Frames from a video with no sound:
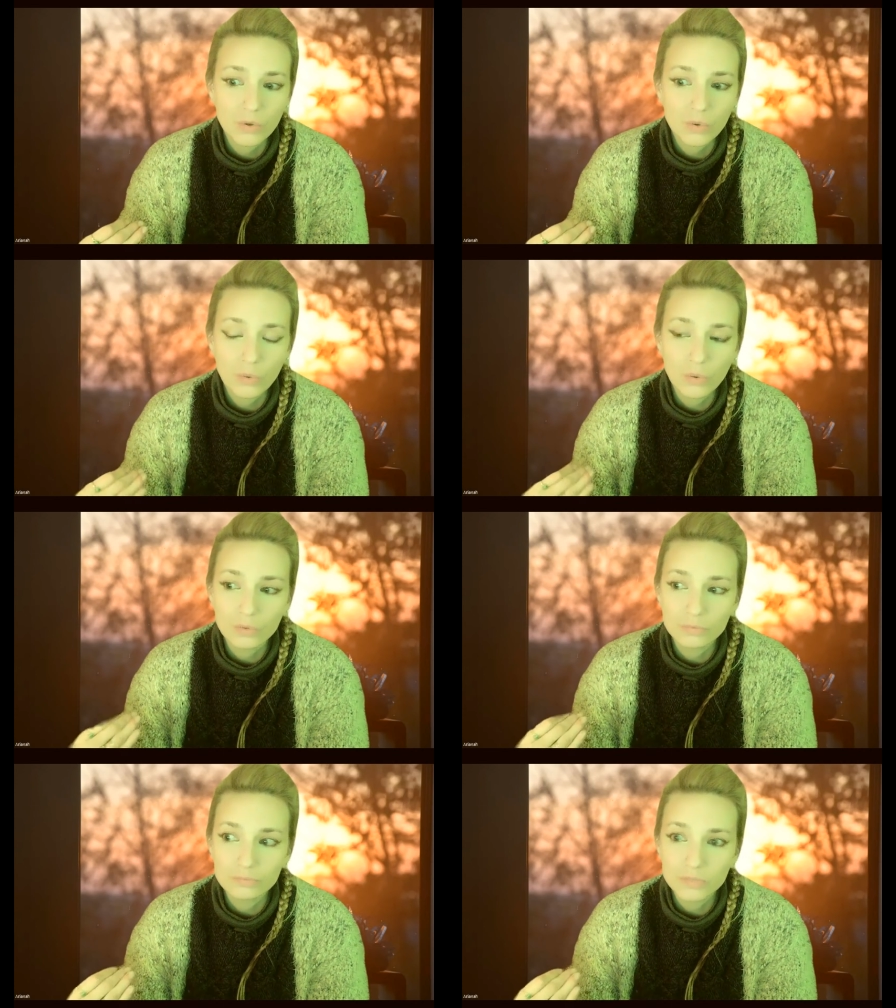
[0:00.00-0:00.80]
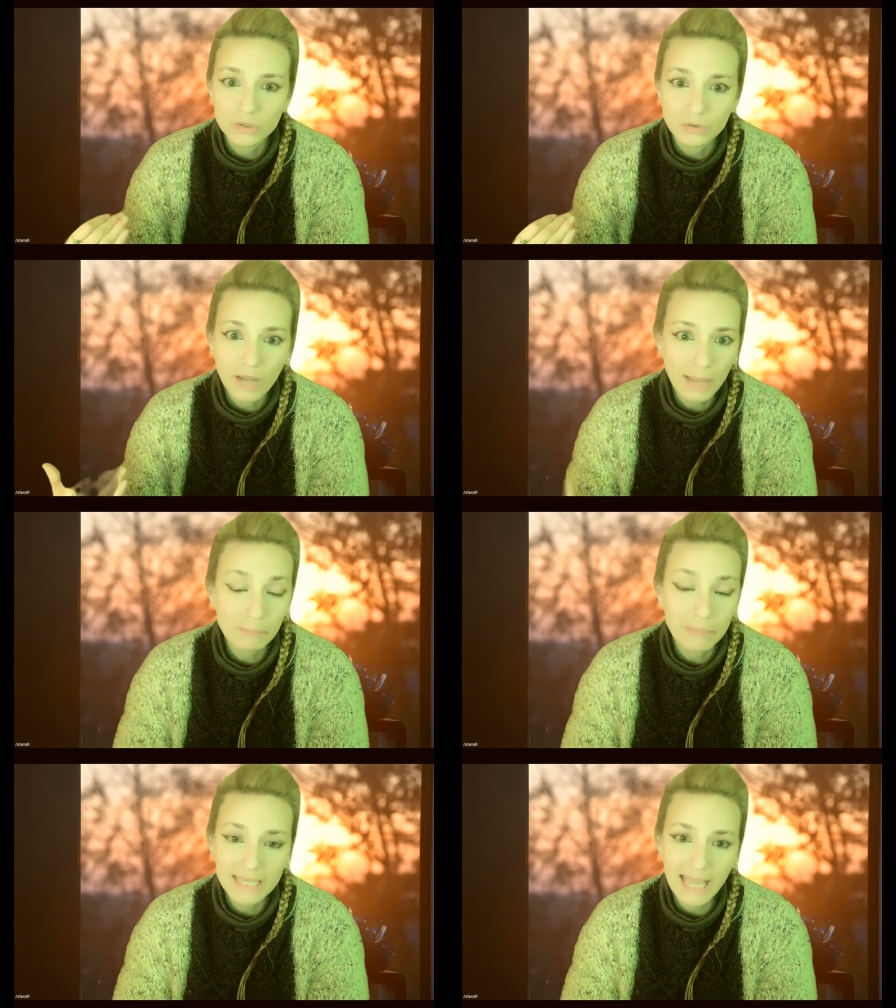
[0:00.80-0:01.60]
or, you know,
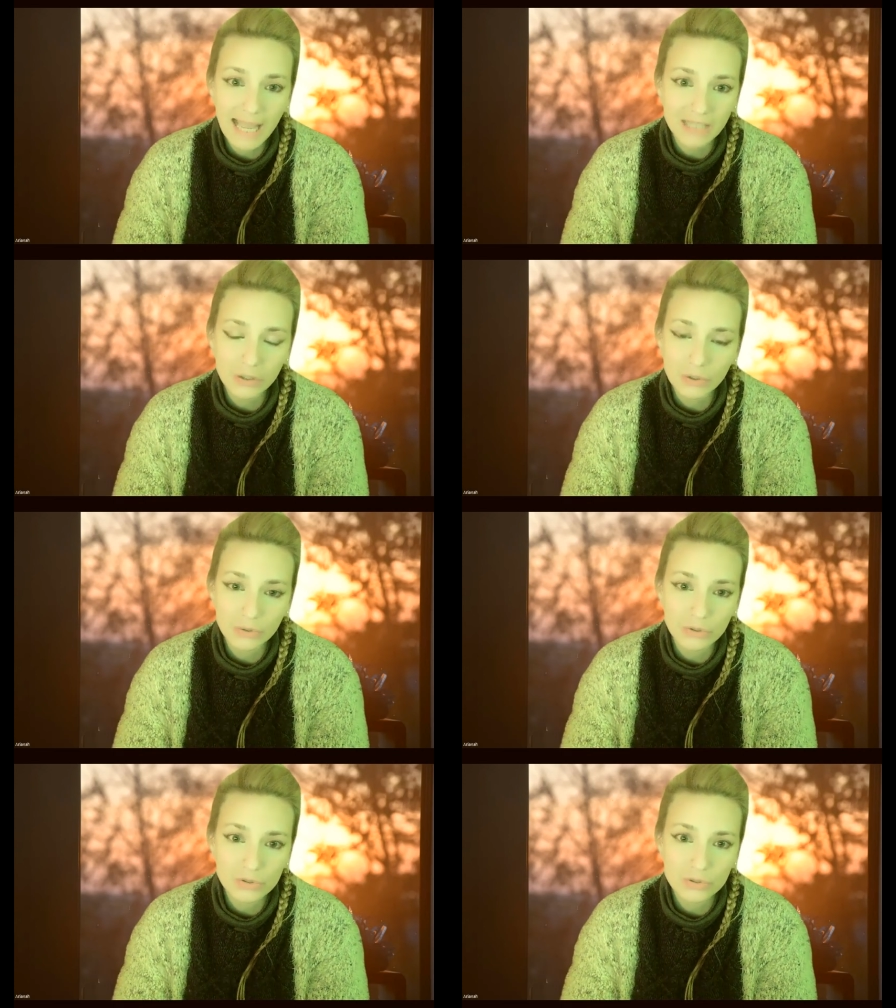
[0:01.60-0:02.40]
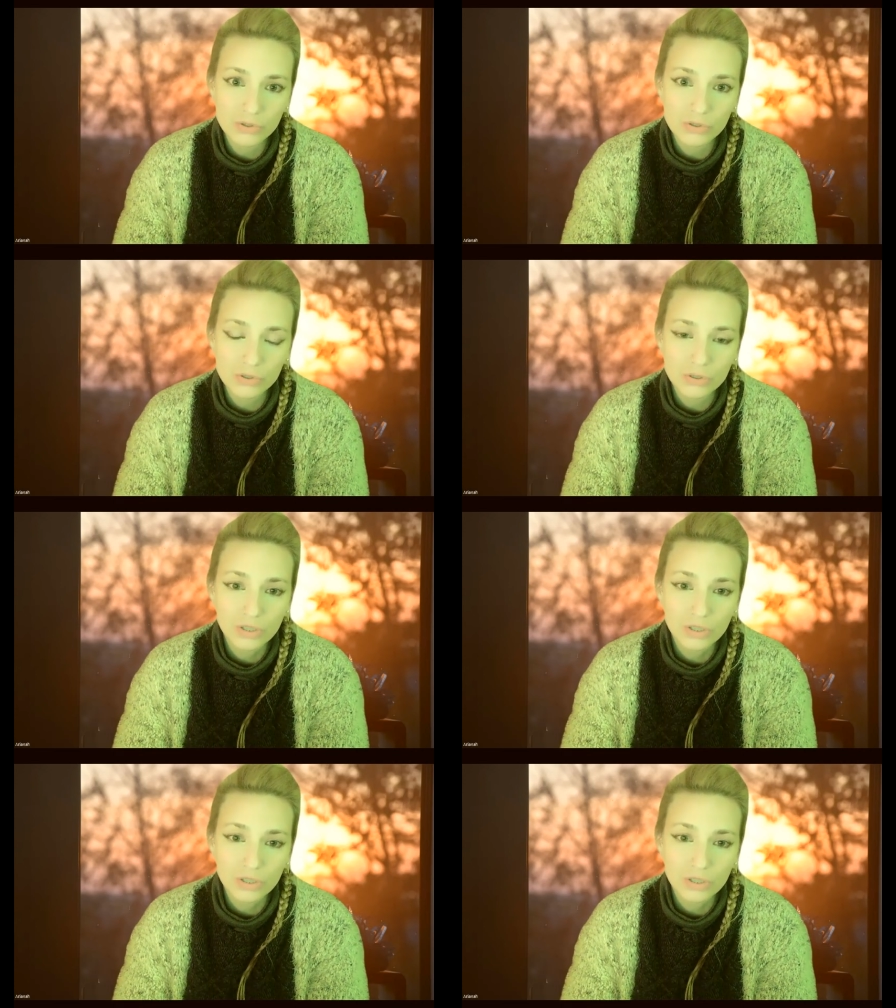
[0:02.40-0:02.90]
big handlers